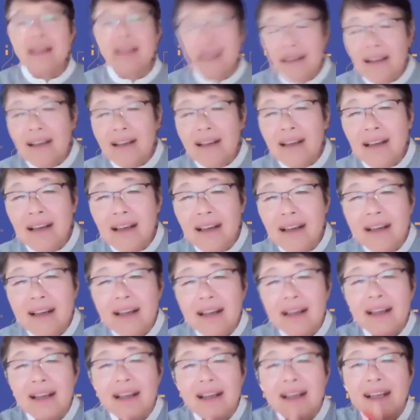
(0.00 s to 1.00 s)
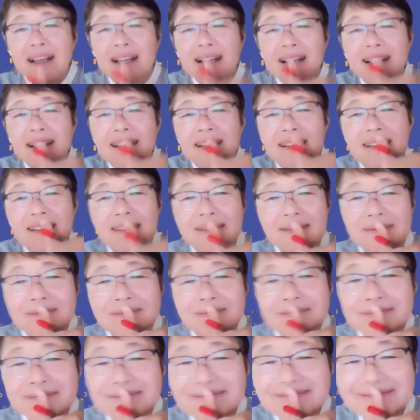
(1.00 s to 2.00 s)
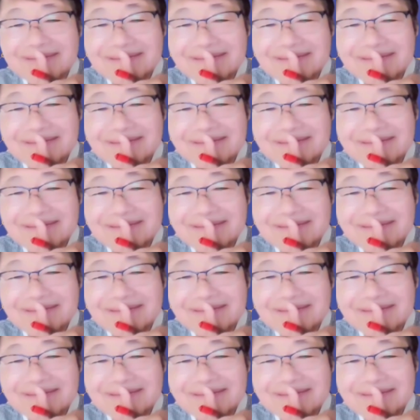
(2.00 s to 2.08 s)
not exactly laws, but they're something.